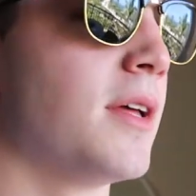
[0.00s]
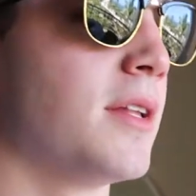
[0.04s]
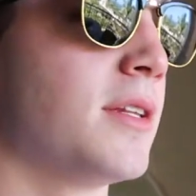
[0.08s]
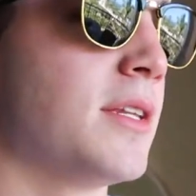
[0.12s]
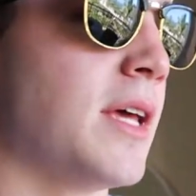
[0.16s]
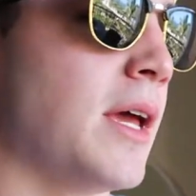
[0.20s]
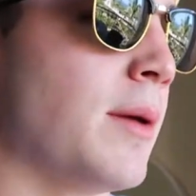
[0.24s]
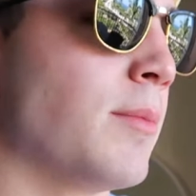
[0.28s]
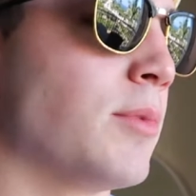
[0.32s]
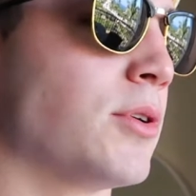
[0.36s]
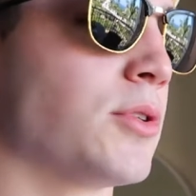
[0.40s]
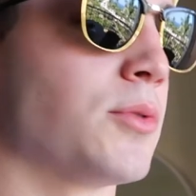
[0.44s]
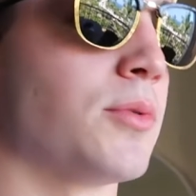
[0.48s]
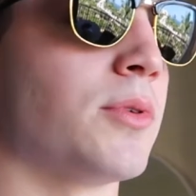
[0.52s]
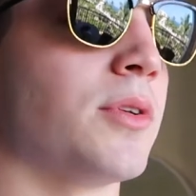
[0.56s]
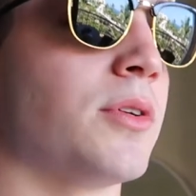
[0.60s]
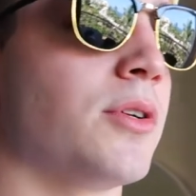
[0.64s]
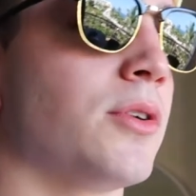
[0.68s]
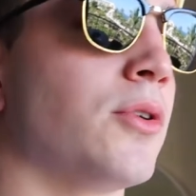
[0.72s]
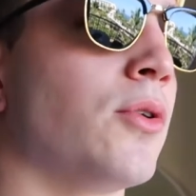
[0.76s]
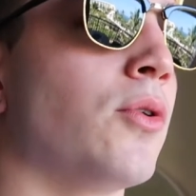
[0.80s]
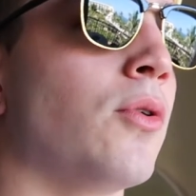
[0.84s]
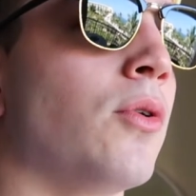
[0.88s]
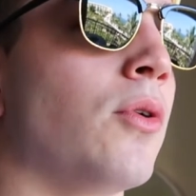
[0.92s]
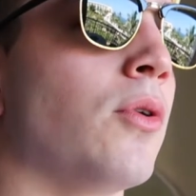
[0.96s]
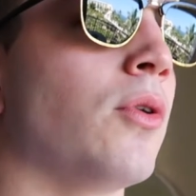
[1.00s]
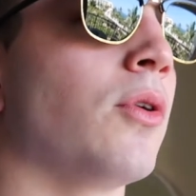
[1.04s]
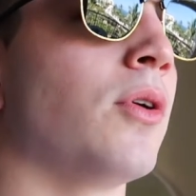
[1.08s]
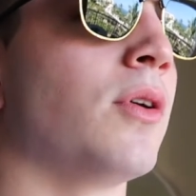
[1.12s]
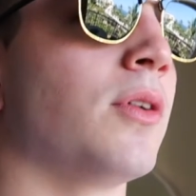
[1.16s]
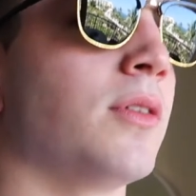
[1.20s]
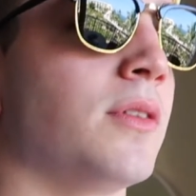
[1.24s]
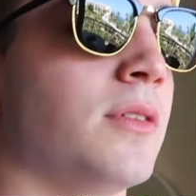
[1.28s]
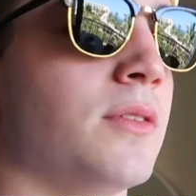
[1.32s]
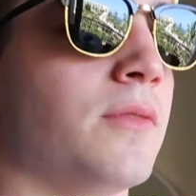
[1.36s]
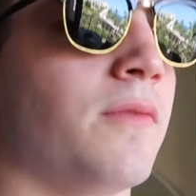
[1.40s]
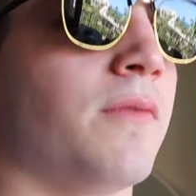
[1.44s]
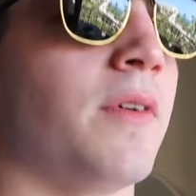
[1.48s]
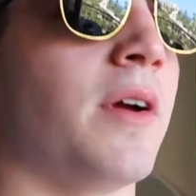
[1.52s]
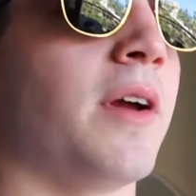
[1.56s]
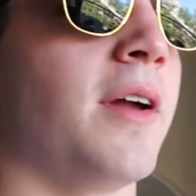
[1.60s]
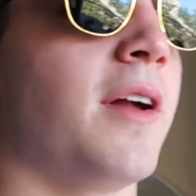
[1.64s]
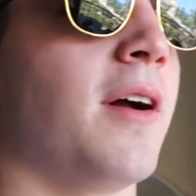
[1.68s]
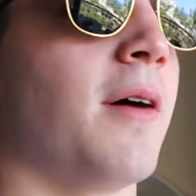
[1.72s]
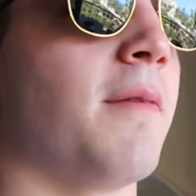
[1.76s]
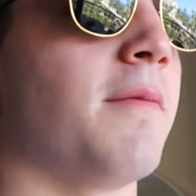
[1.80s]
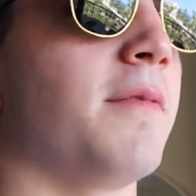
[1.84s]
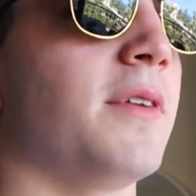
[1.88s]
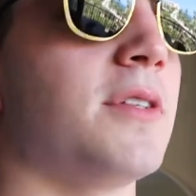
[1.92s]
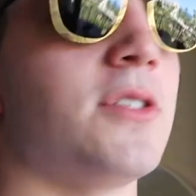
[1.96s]
Tables were really cool and very
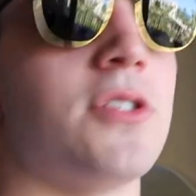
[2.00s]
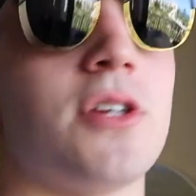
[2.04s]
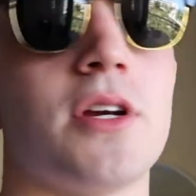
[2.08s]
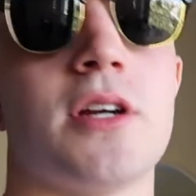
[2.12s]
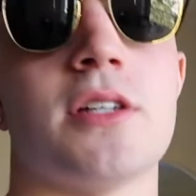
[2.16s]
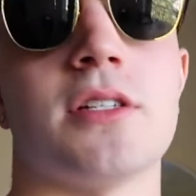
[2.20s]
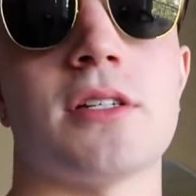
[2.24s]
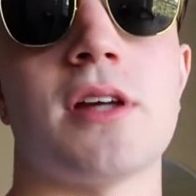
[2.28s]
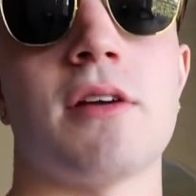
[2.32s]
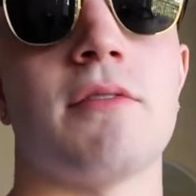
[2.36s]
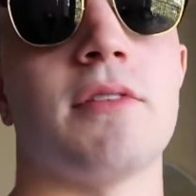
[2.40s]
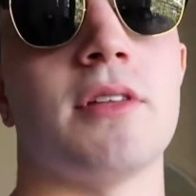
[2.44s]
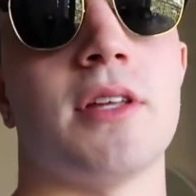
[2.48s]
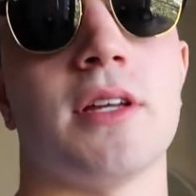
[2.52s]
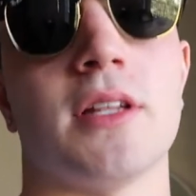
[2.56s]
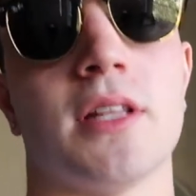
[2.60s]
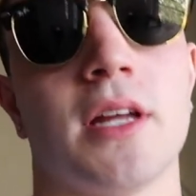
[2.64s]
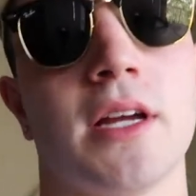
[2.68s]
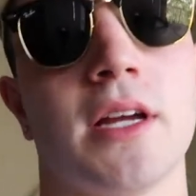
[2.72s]
comfy chairs, everything.